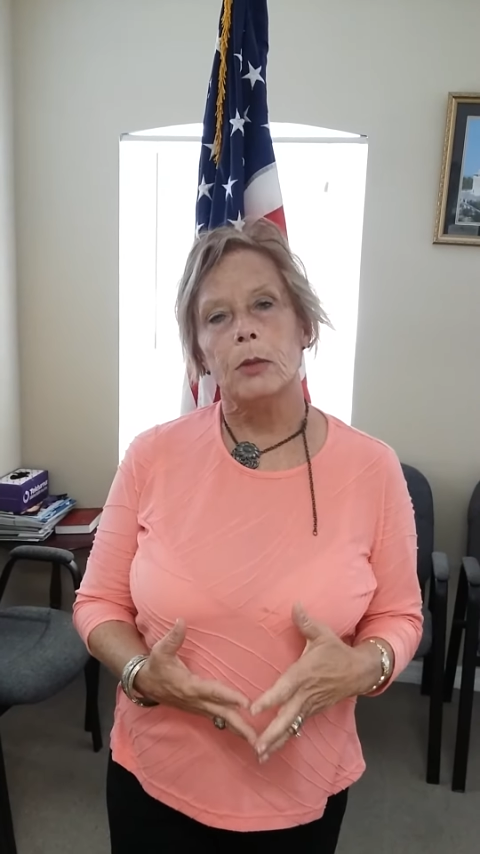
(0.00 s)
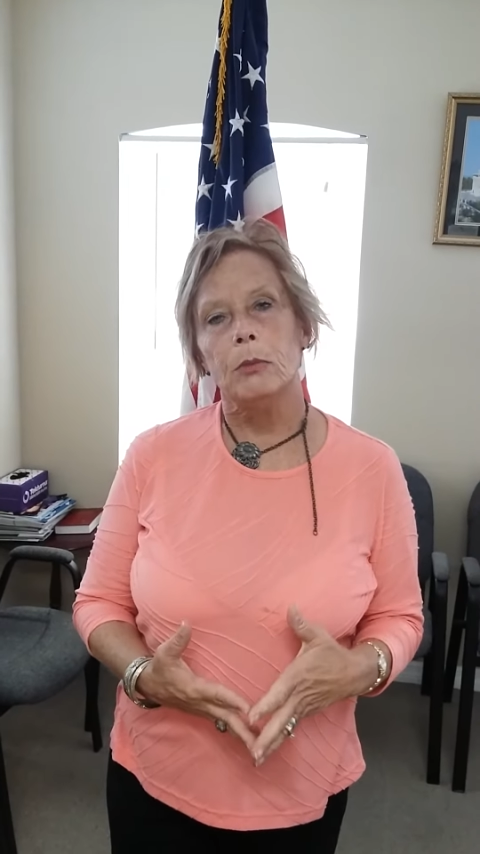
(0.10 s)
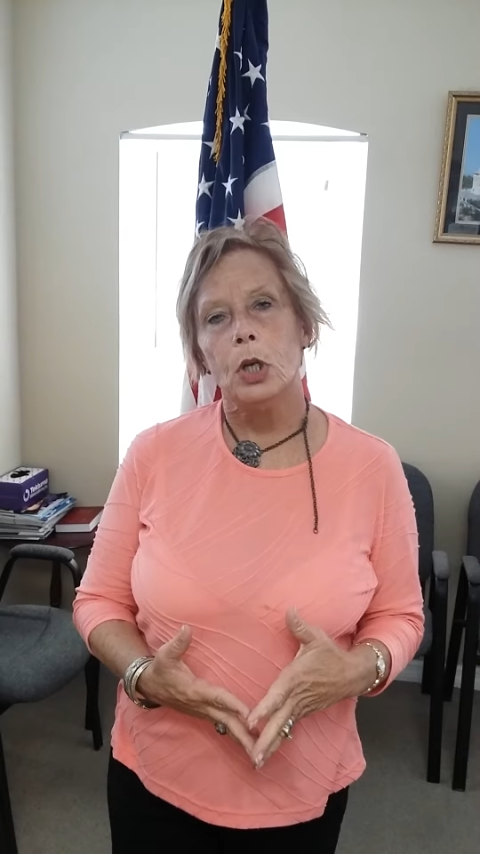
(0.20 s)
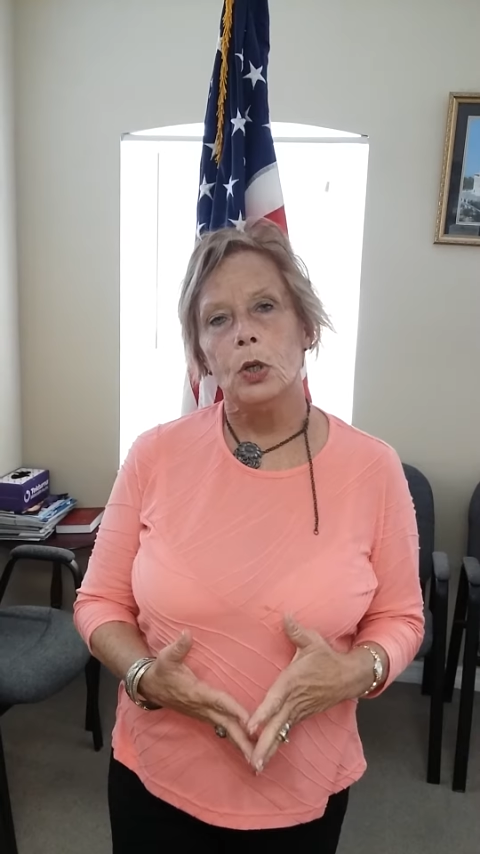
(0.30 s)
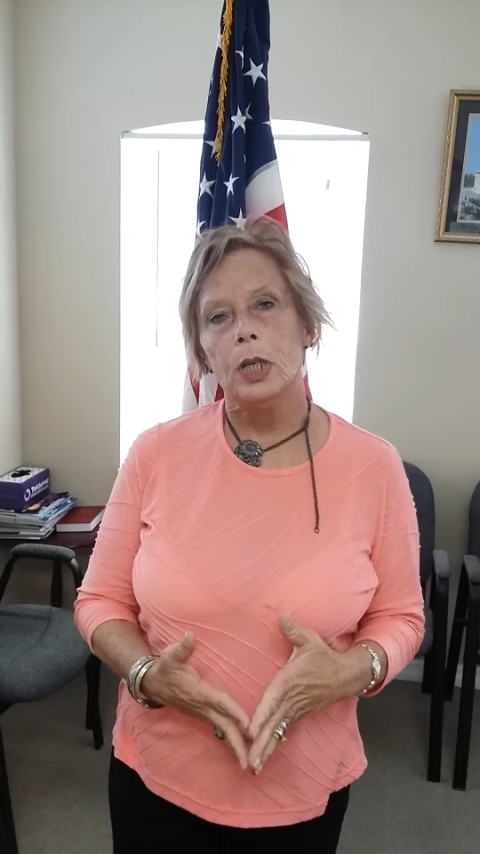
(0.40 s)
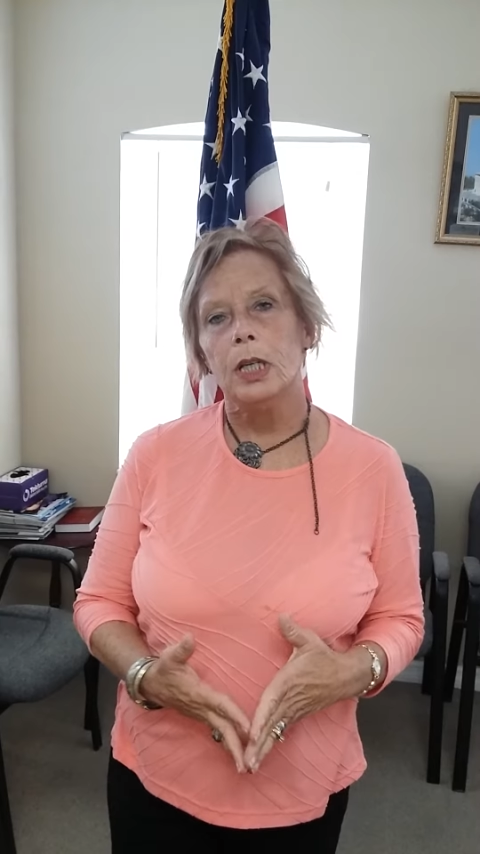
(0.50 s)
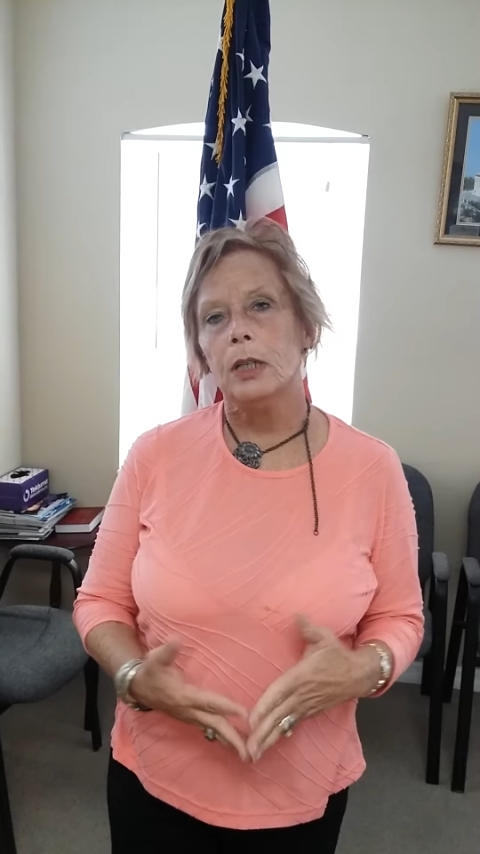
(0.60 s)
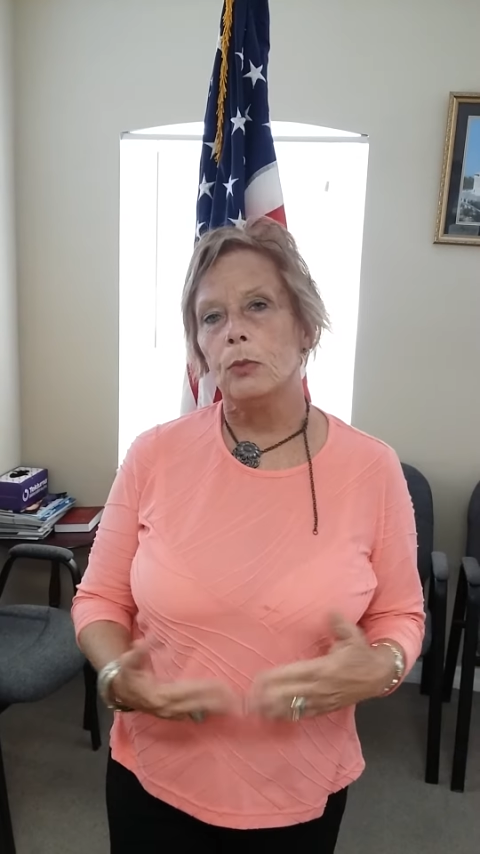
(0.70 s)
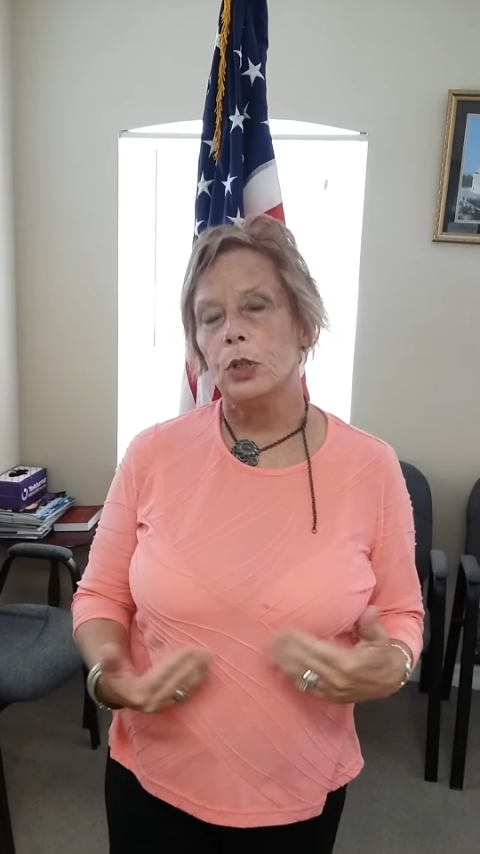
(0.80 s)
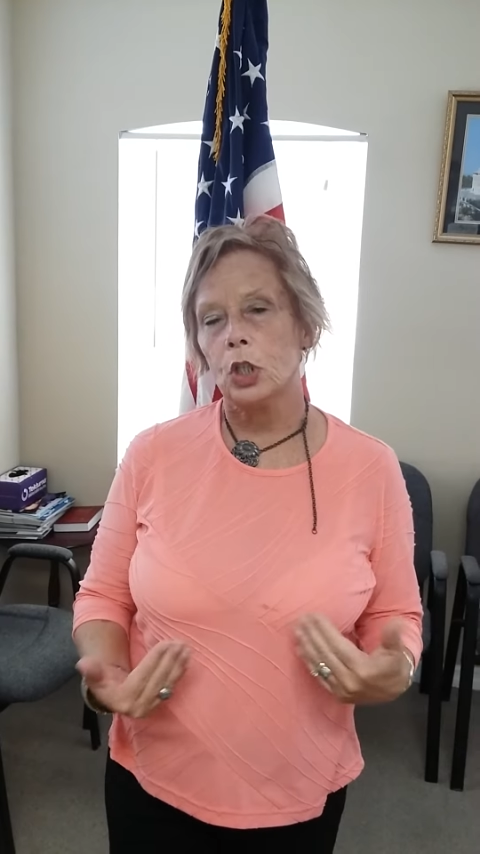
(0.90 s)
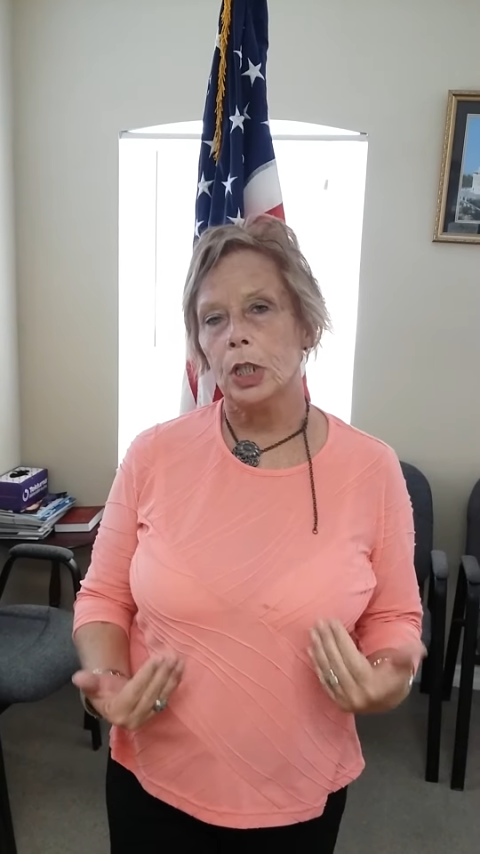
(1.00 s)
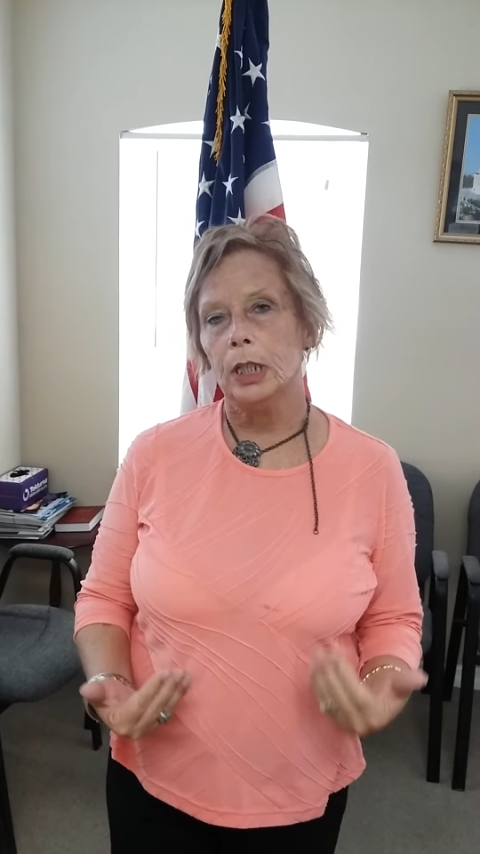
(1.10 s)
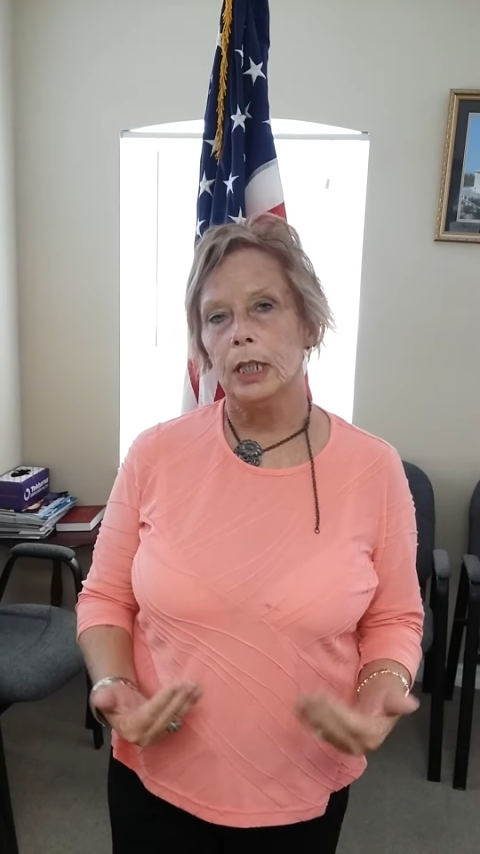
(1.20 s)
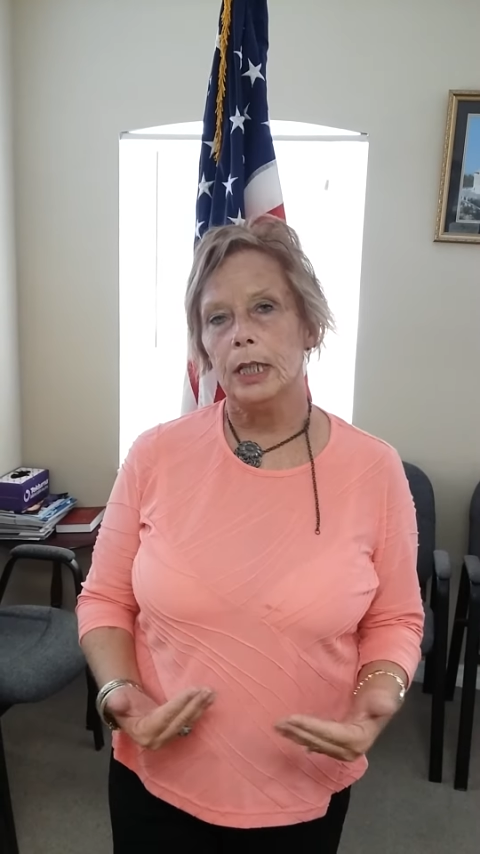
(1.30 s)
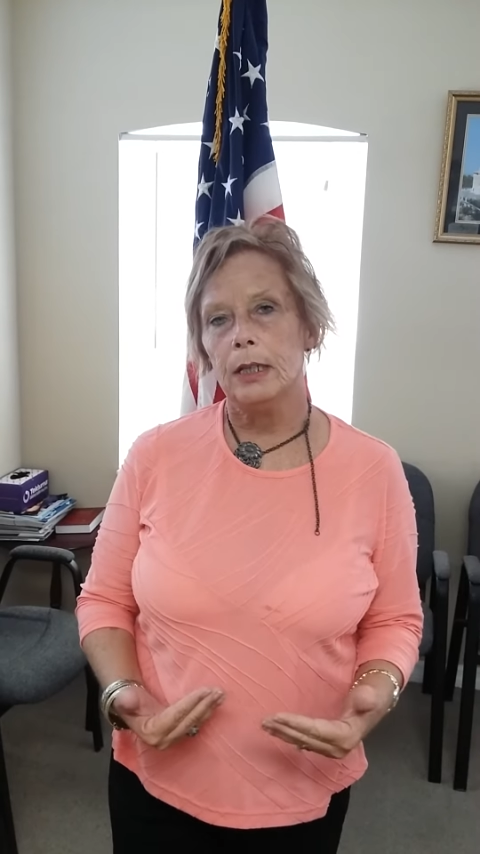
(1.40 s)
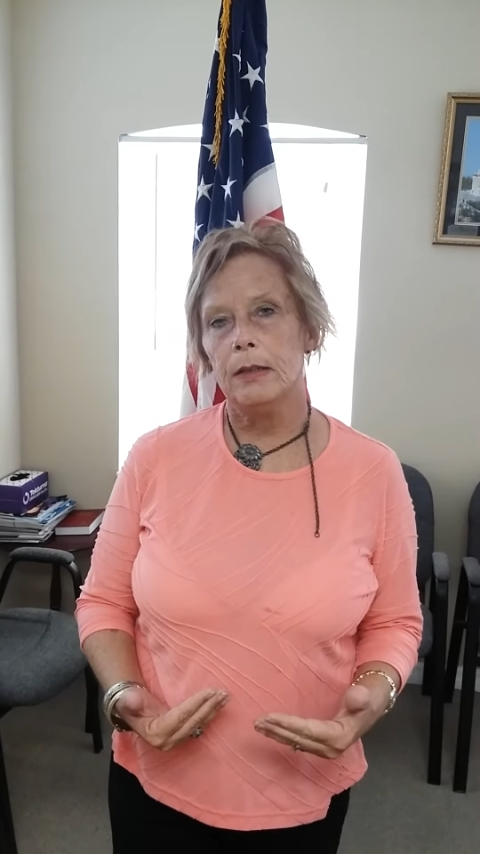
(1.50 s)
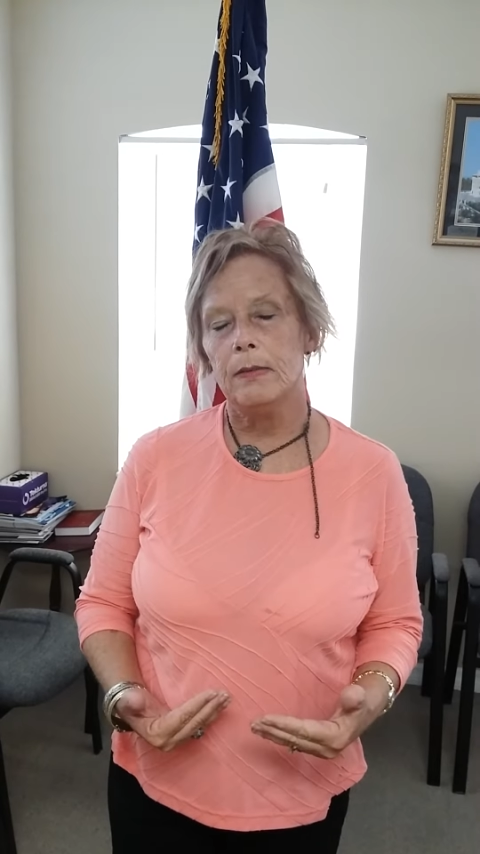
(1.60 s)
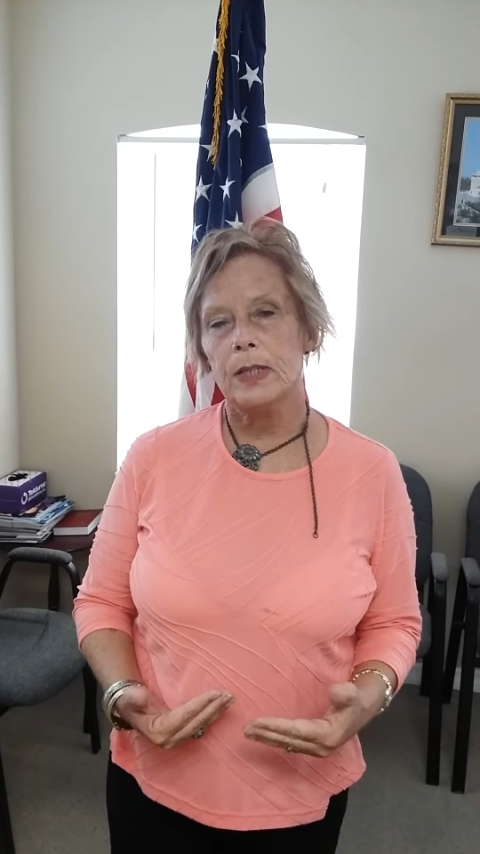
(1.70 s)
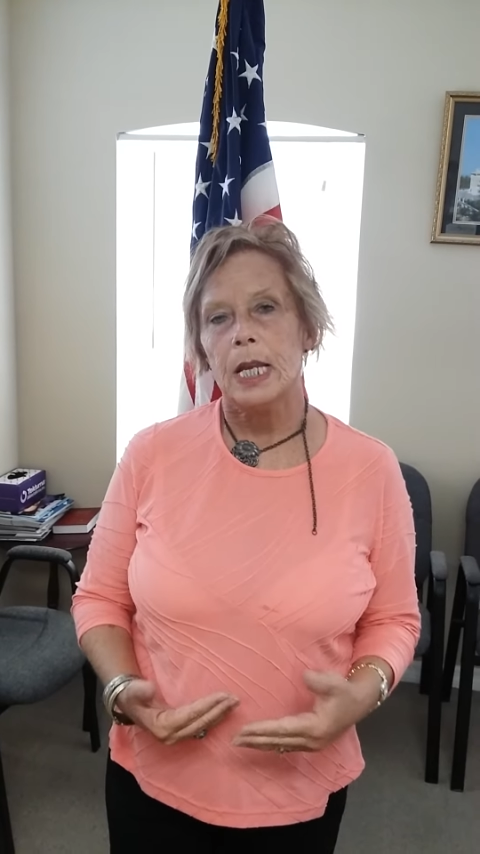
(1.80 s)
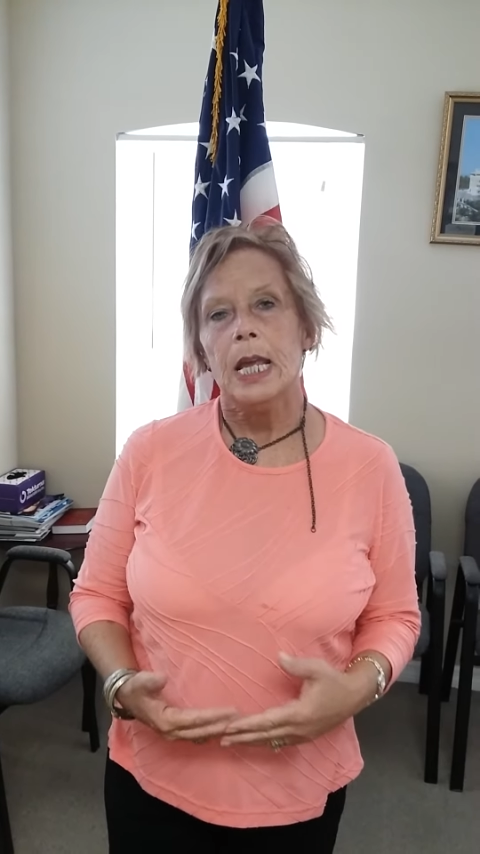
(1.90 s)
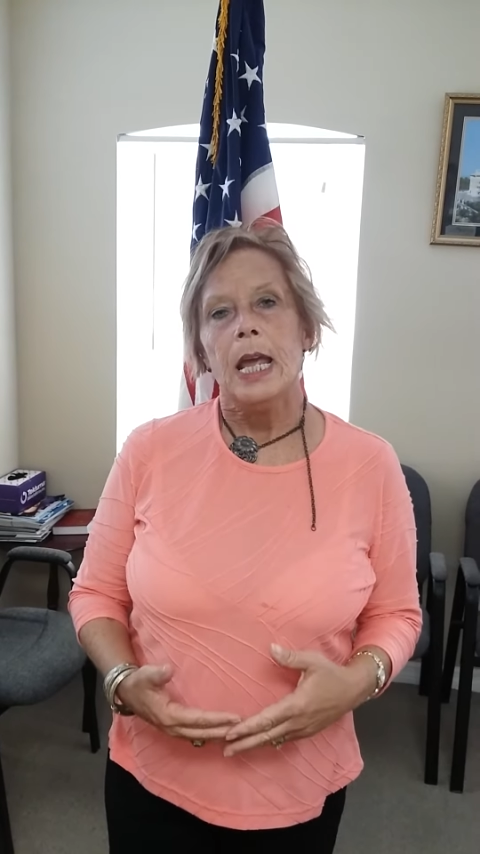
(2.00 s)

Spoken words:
community in which he lives,